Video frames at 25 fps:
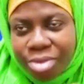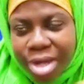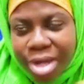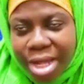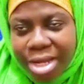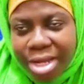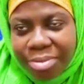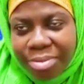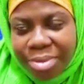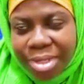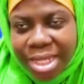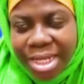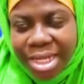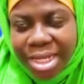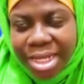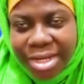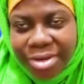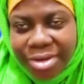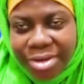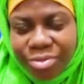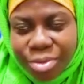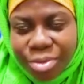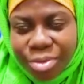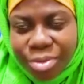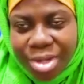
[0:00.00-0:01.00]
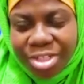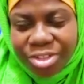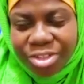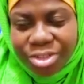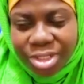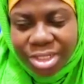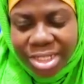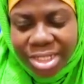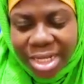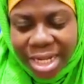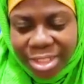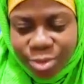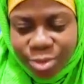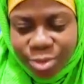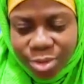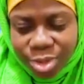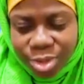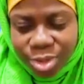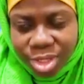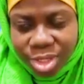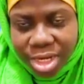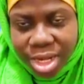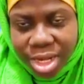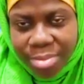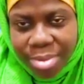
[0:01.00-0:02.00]
the beginning, we mentioned that we're
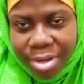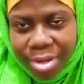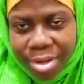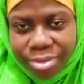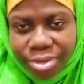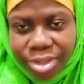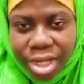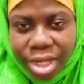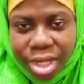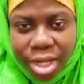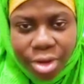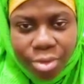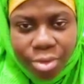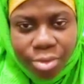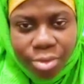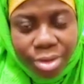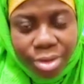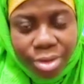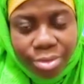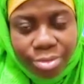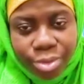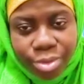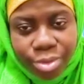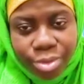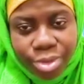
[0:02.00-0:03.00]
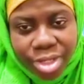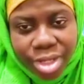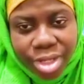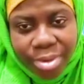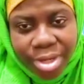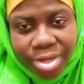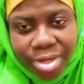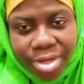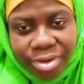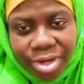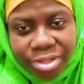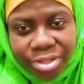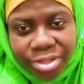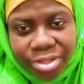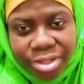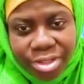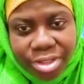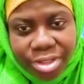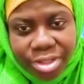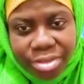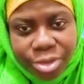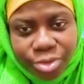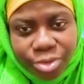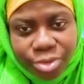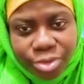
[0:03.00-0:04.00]
talking about the
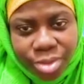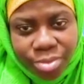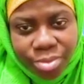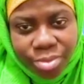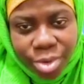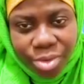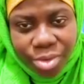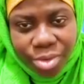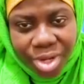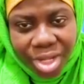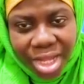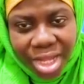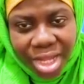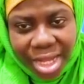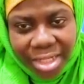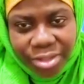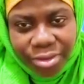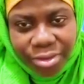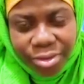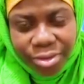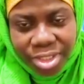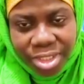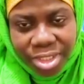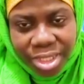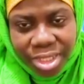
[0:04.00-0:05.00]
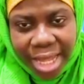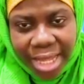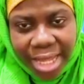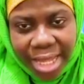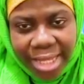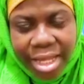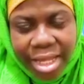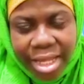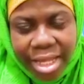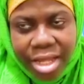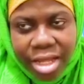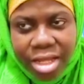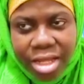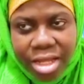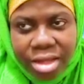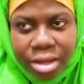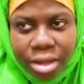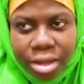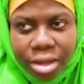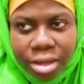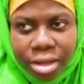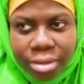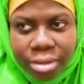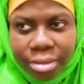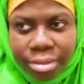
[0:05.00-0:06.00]
relationship between moringa and UTI.
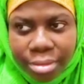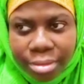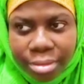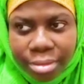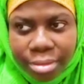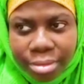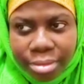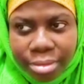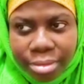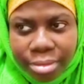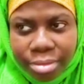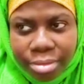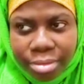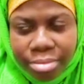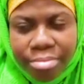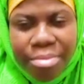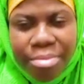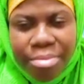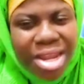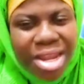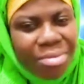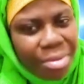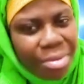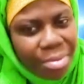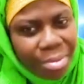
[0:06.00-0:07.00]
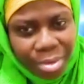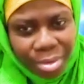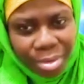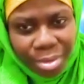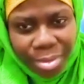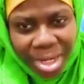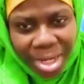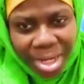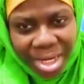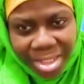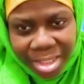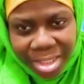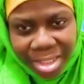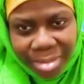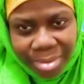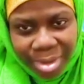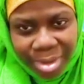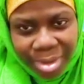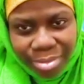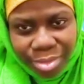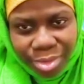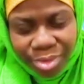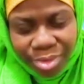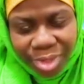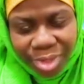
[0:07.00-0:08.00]
Many people know many things
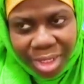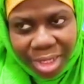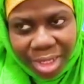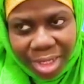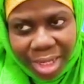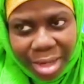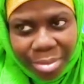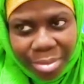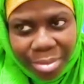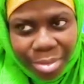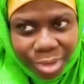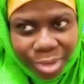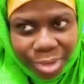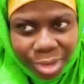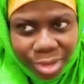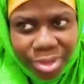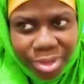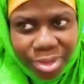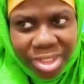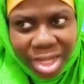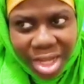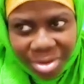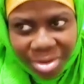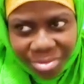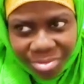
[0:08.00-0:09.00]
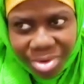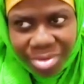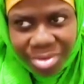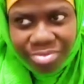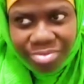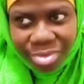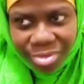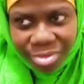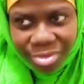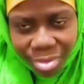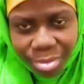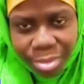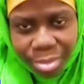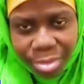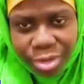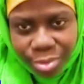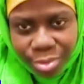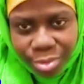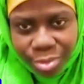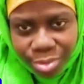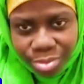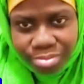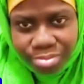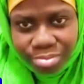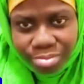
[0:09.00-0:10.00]
about moringa, but not every
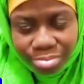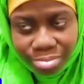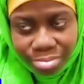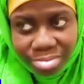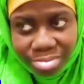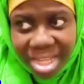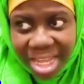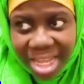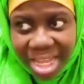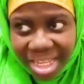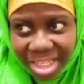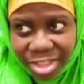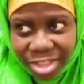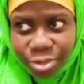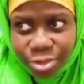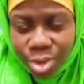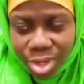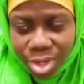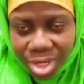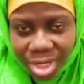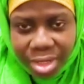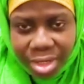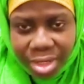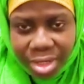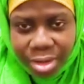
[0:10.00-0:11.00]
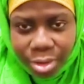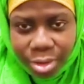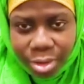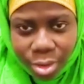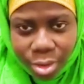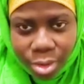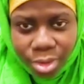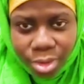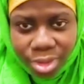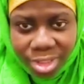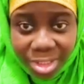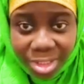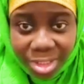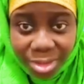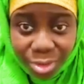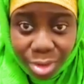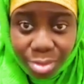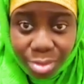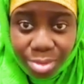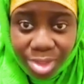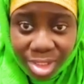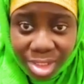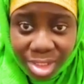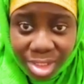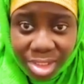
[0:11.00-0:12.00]
information that is going on in the
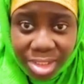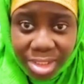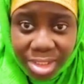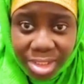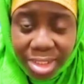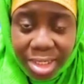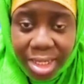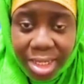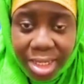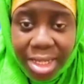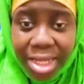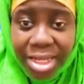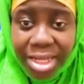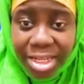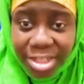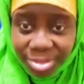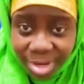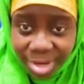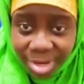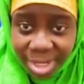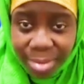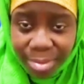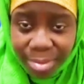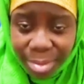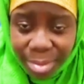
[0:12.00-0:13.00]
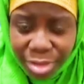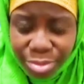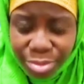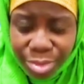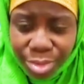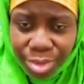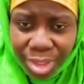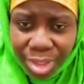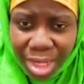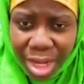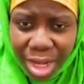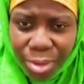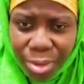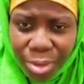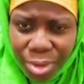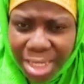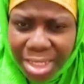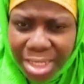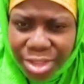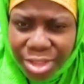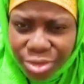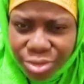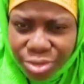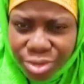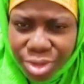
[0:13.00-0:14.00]
community is right about moringa.
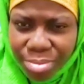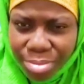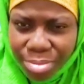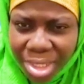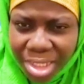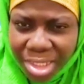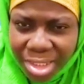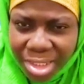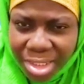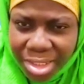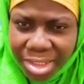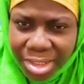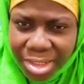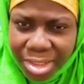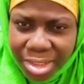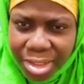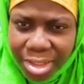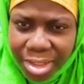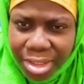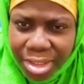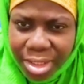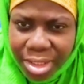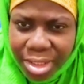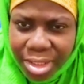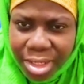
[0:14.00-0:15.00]
What are the 3 myths